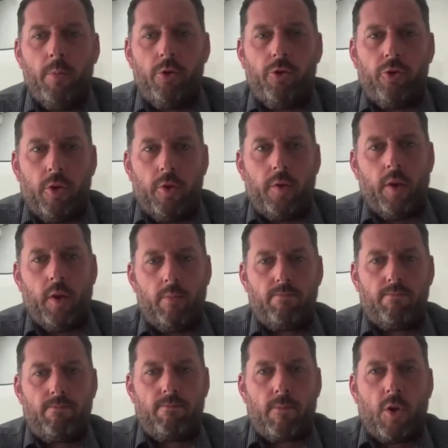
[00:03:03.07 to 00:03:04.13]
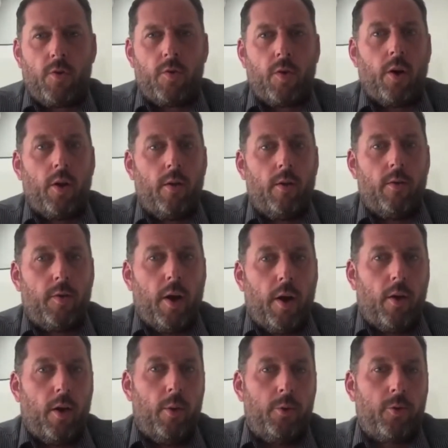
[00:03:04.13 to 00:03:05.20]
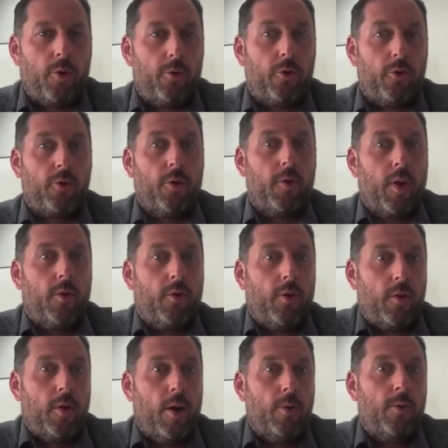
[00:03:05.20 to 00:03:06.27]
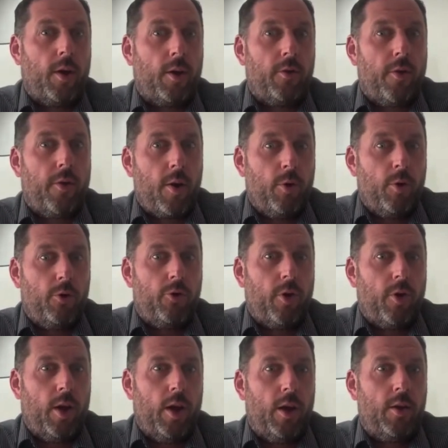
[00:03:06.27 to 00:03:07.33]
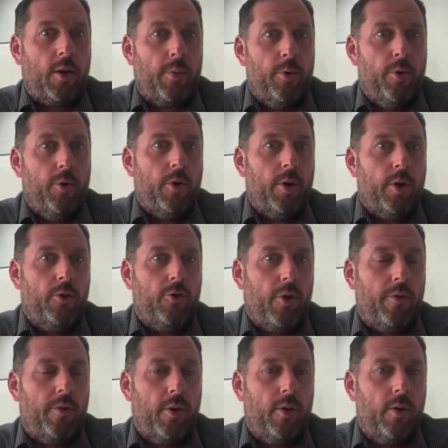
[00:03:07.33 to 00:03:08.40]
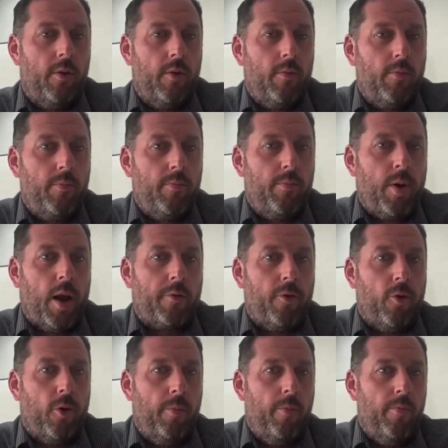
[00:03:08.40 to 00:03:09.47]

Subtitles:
much it's a, sorry, Sarah, I was just going to say, so it sounds like it's very much a community driven platform.